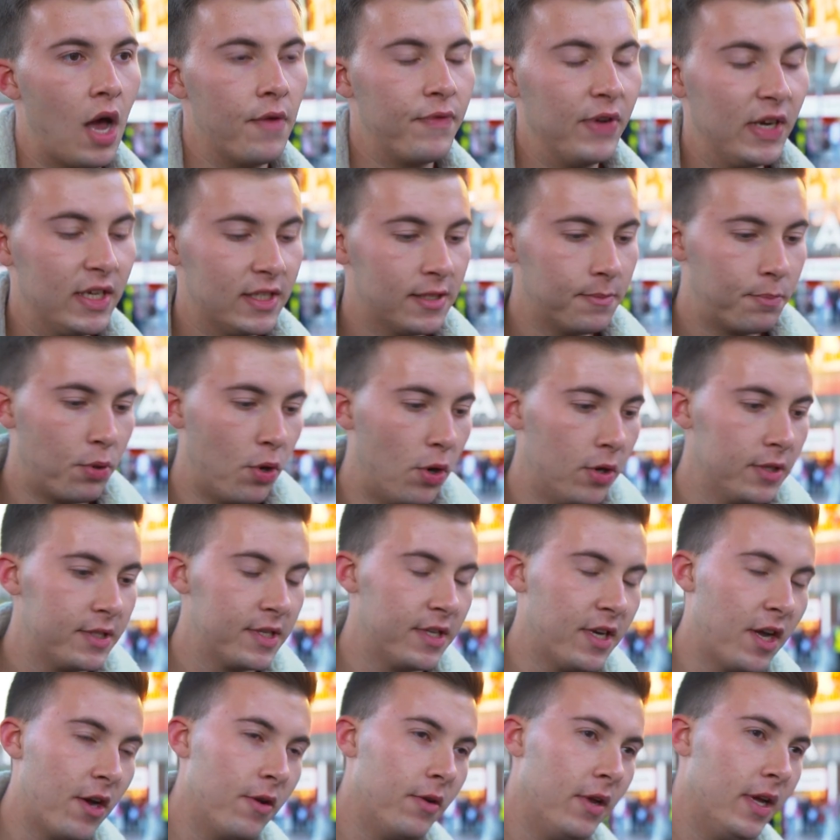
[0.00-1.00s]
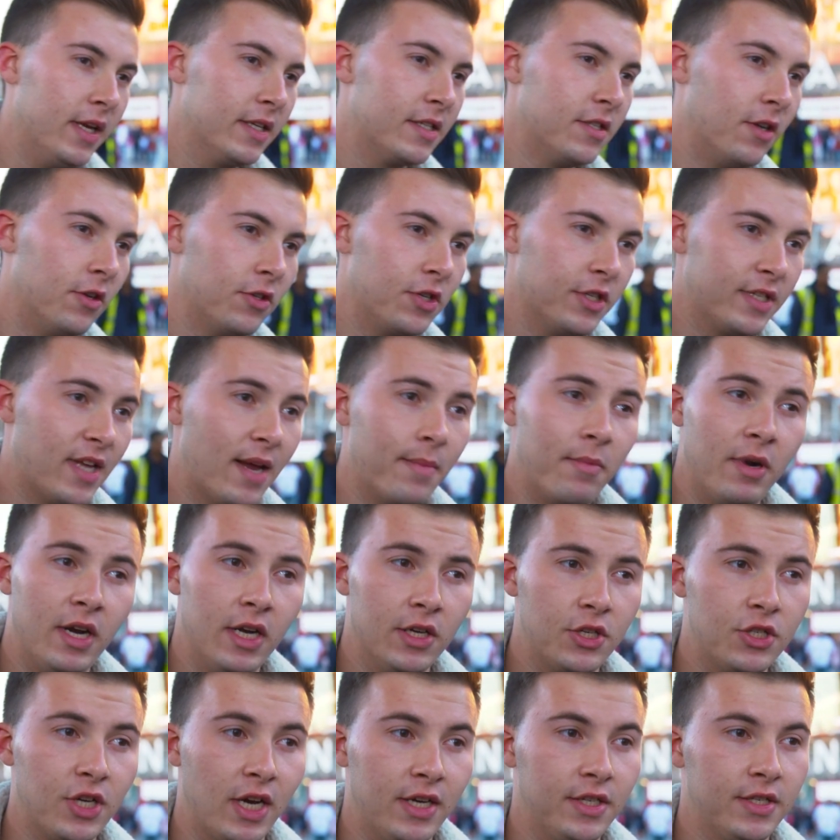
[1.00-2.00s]
I think it's important to note that it's not just Emery
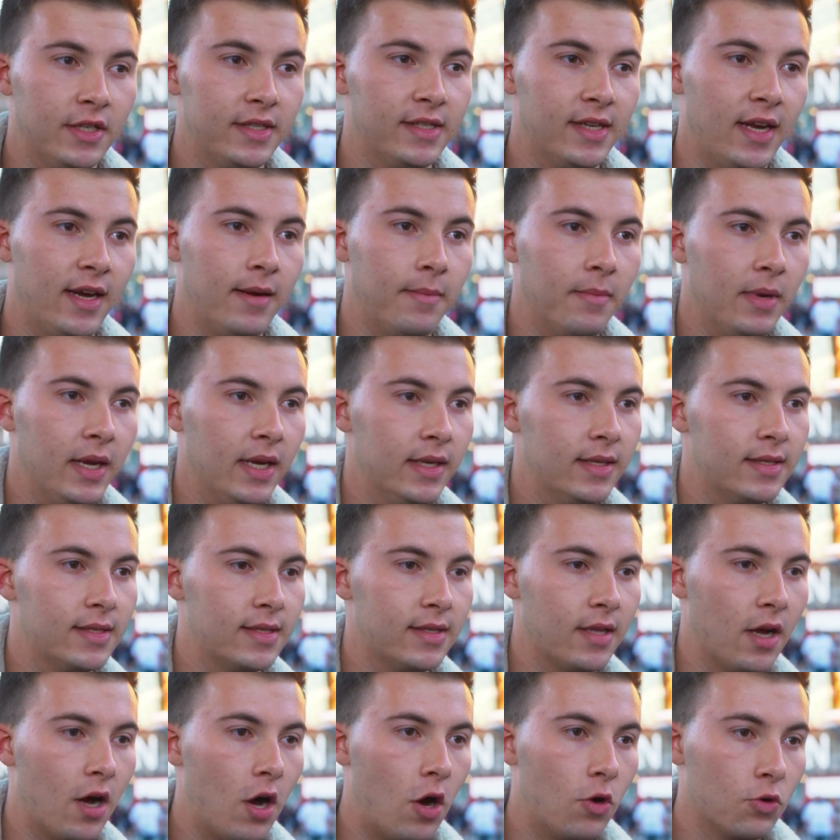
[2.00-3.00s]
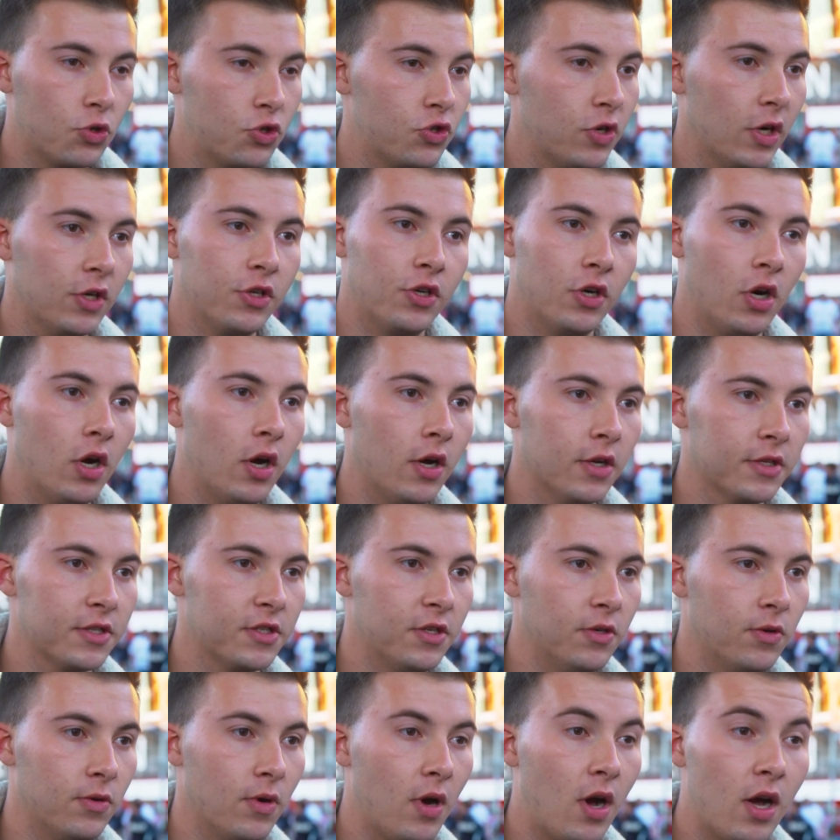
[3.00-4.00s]
that's changed the team, it's the whole structure at
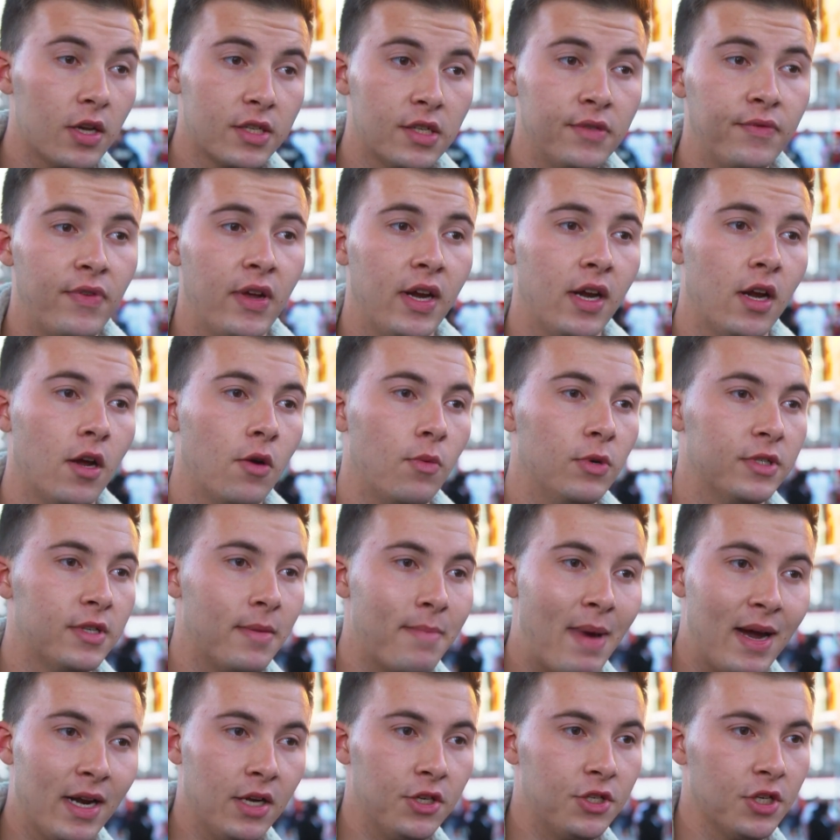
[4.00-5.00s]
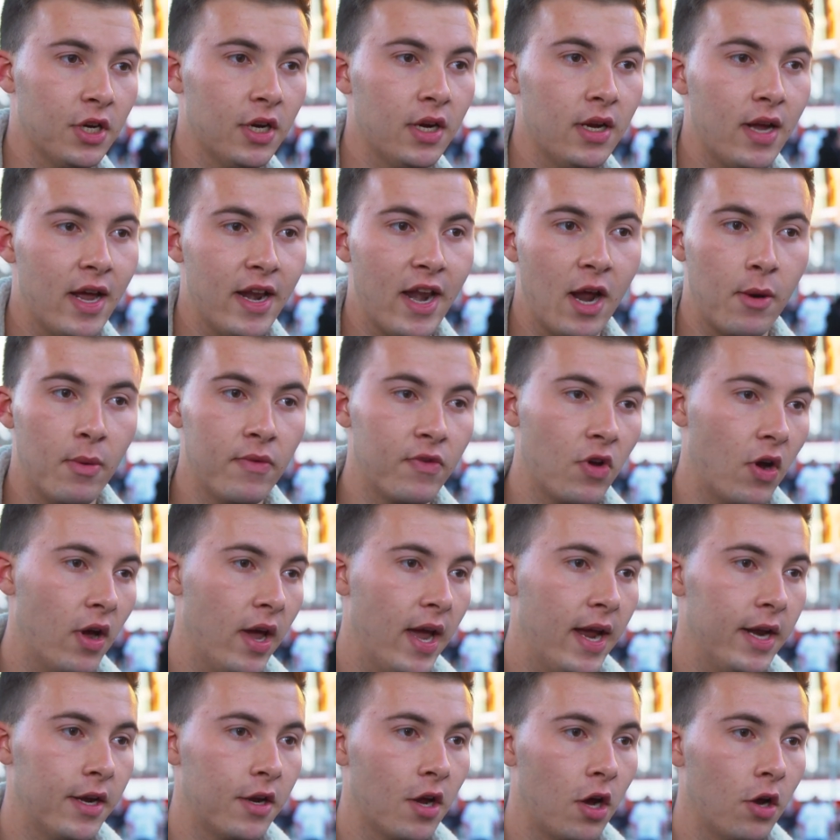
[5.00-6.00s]
Arsenal. Arsene Wenger was a manager and now we've got
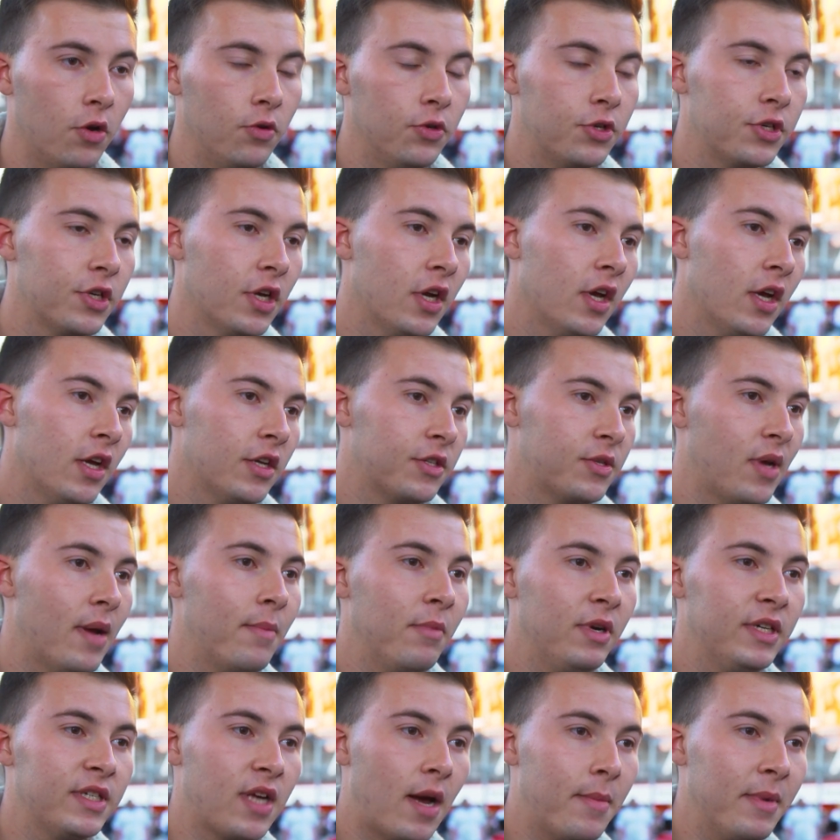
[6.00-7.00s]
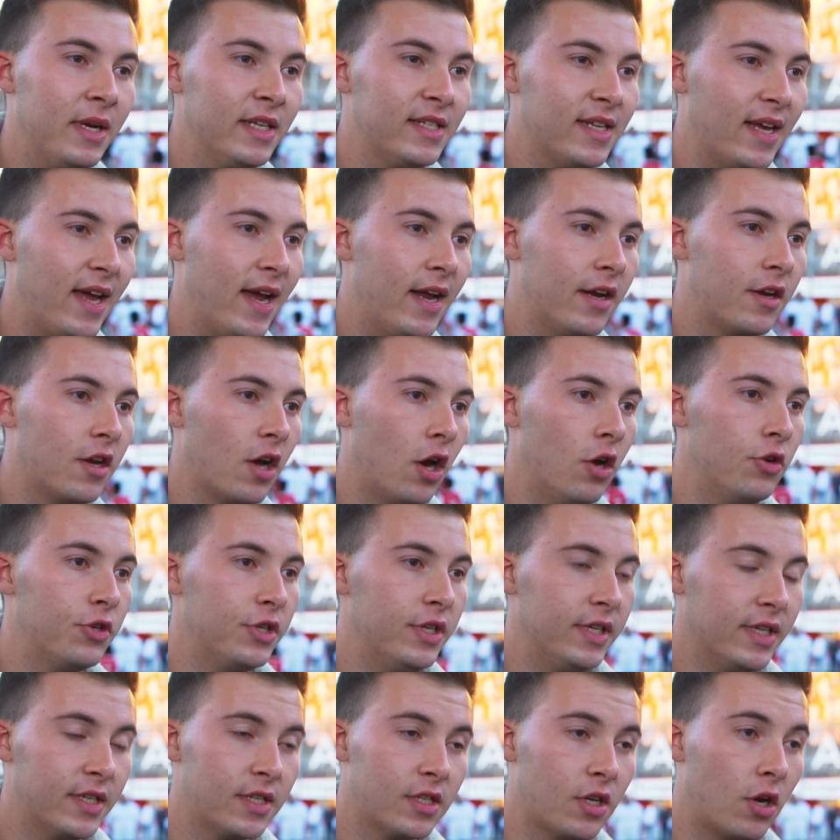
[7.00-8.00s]
a head coach. So Emery's coming as a head
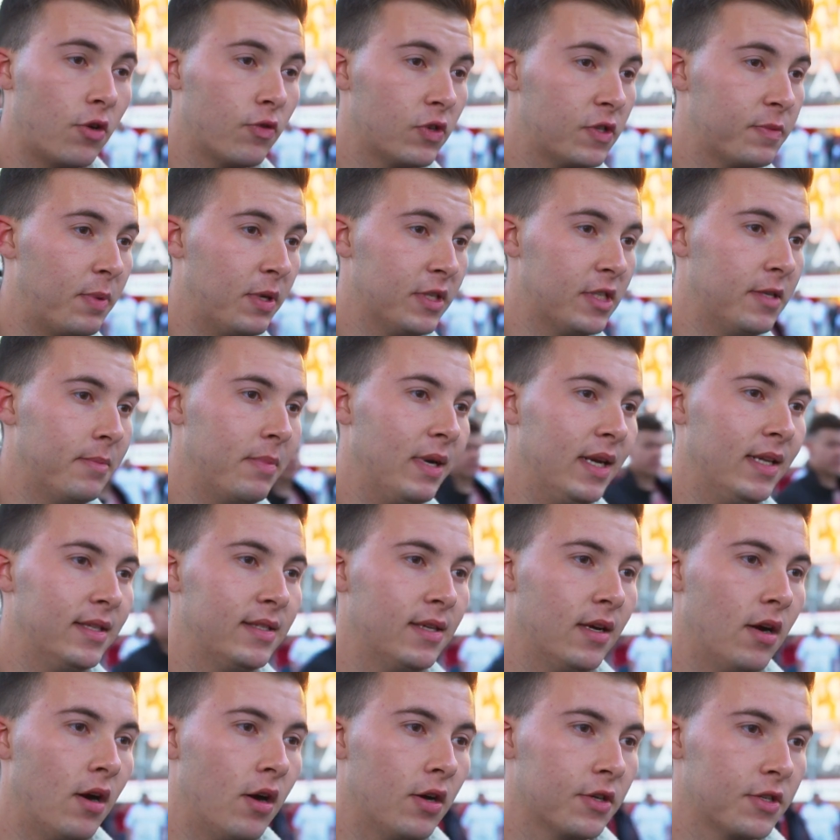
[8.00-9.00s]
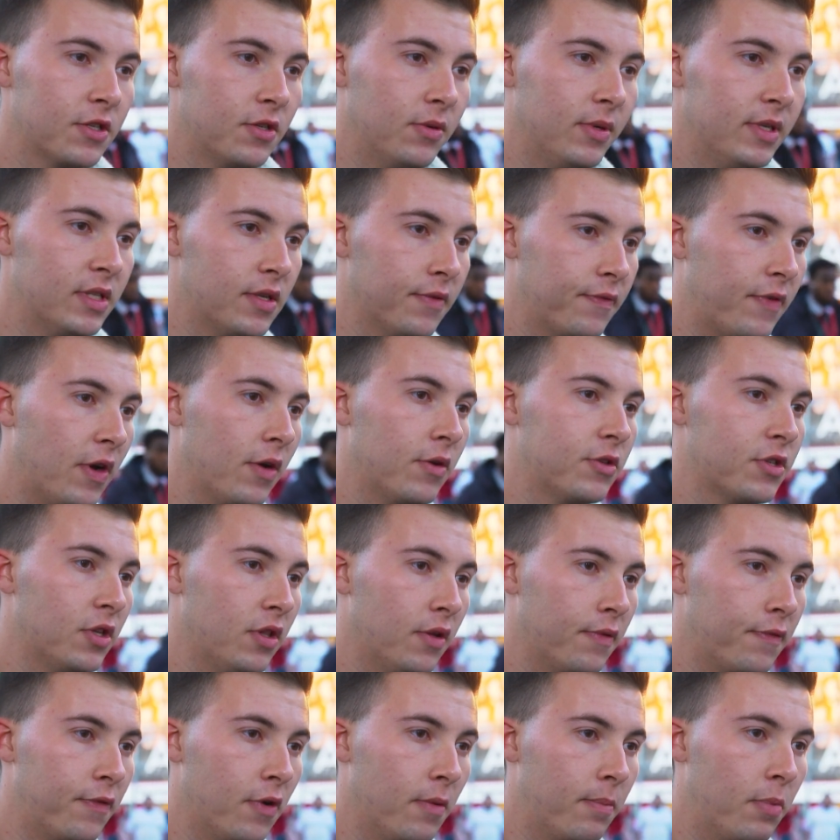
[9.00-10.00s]
coach and his sole responsibility at Arsenal is to focus
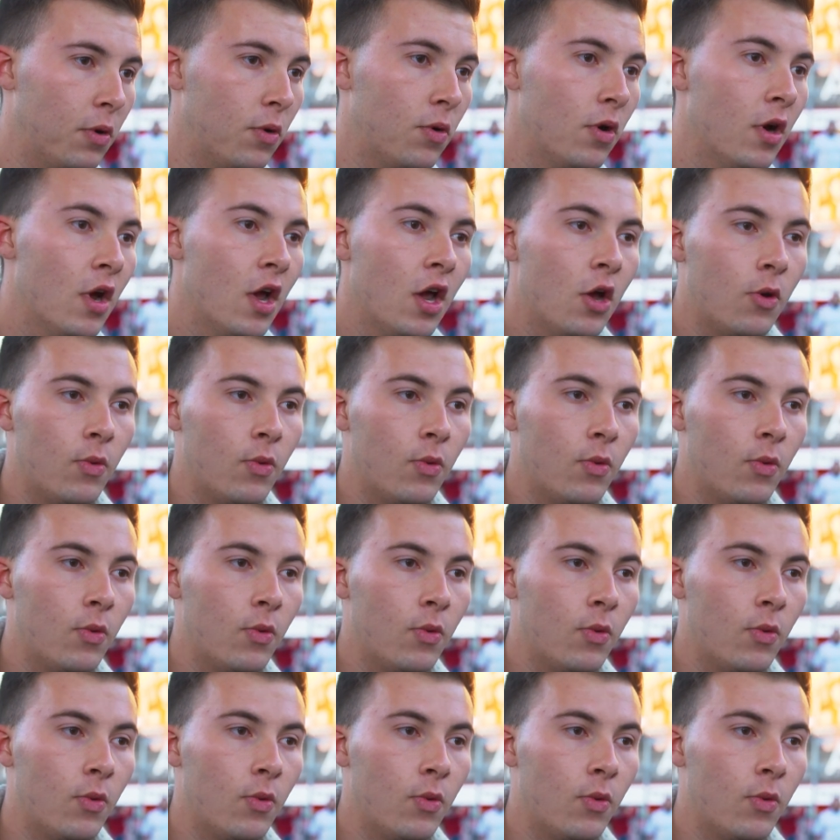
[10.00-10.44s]
on the football.